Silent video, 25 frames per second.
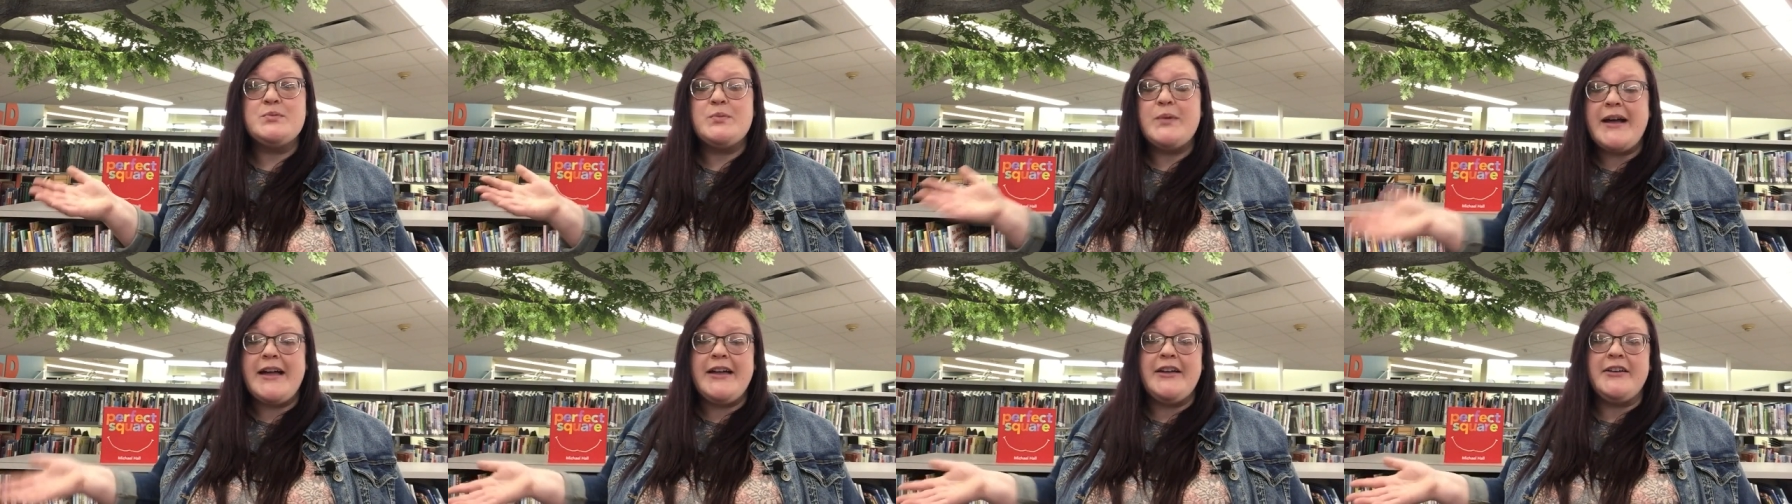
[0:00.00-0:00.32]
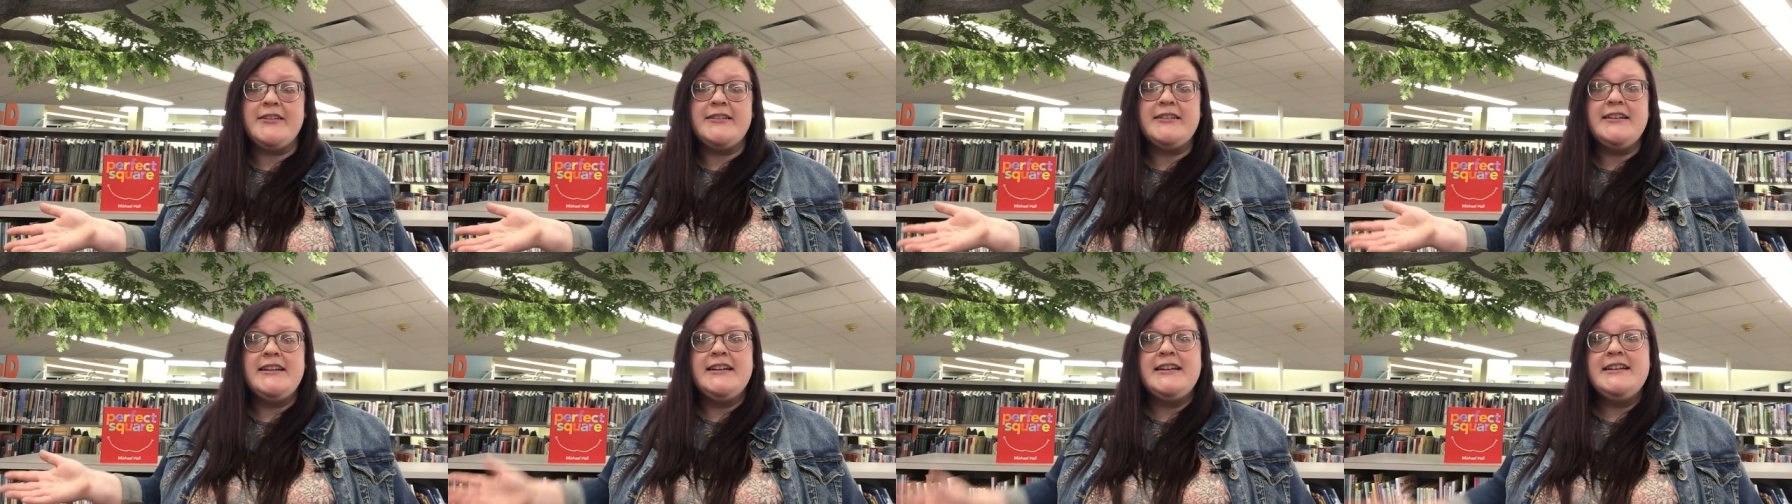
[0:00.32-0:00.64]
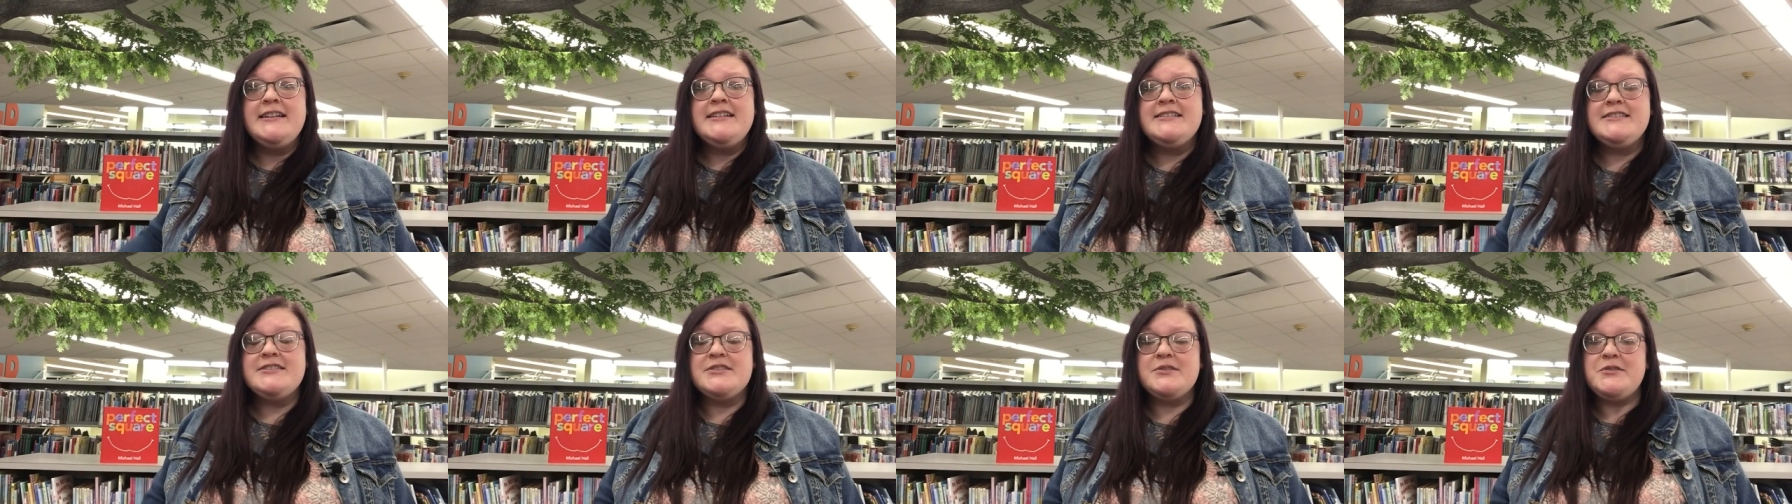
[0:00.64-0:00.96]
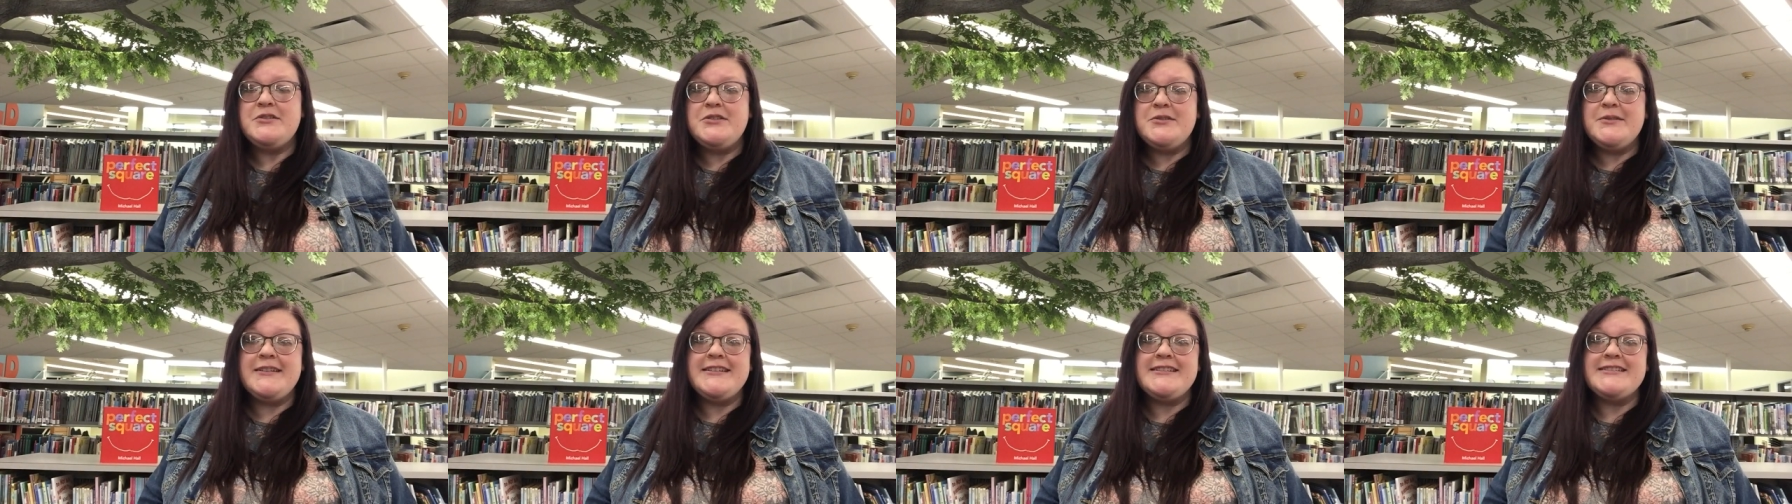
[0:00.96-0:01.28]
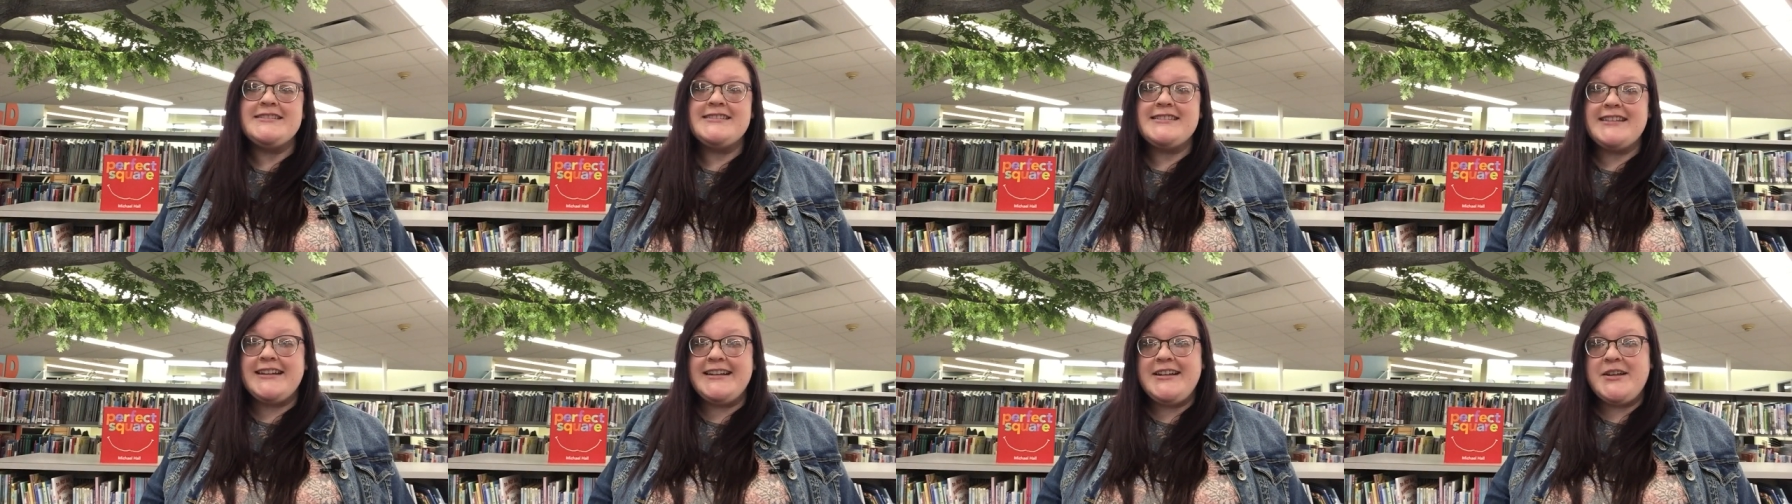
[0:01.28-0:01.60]
well, so you can
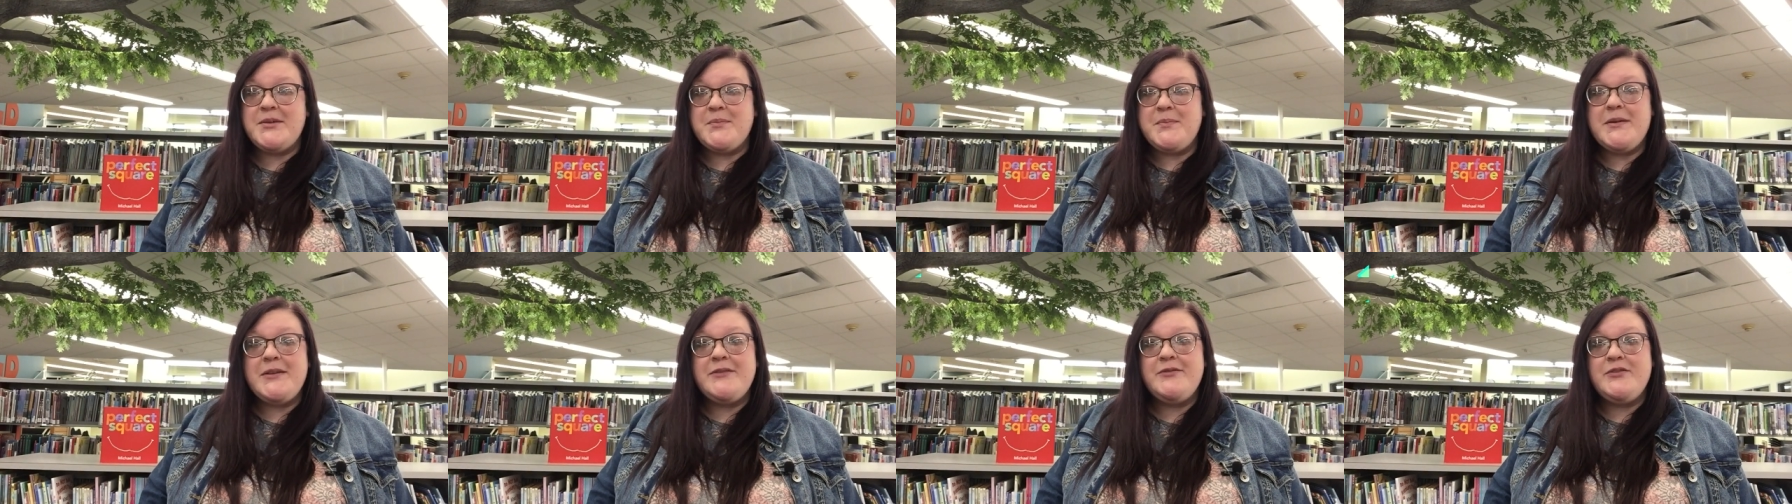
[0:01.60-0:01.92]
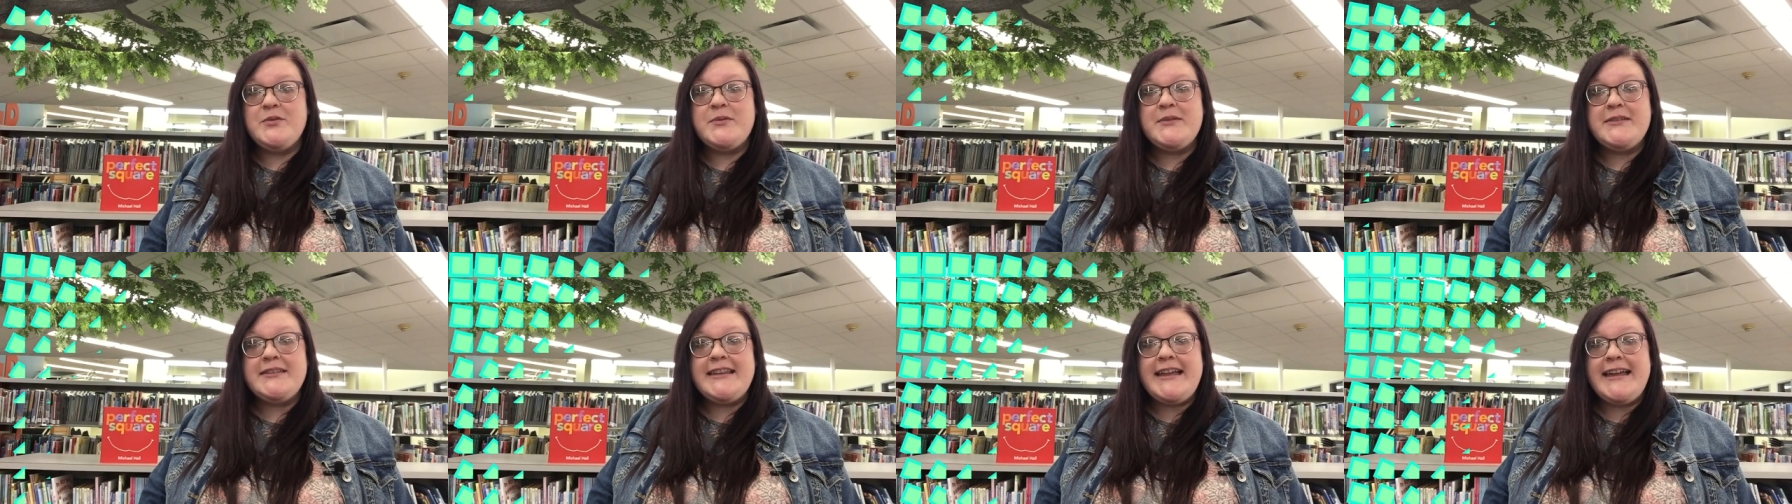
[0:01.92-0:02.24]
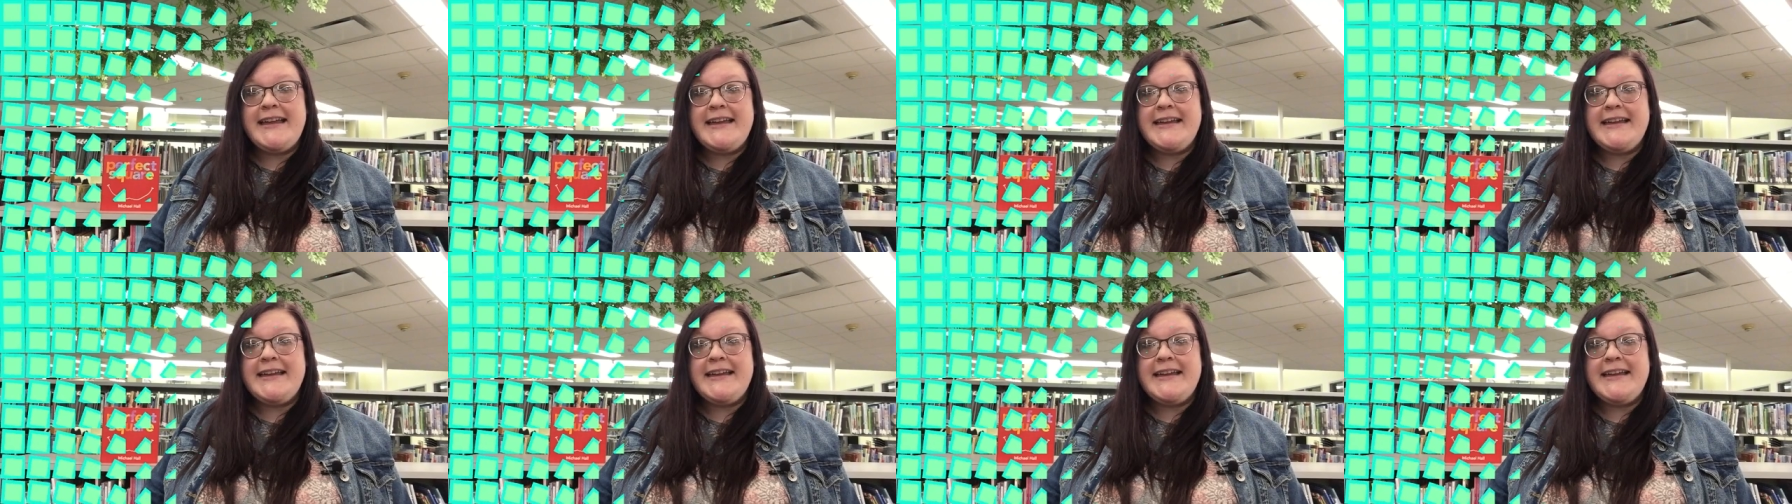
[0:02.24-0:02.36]
sign up if you would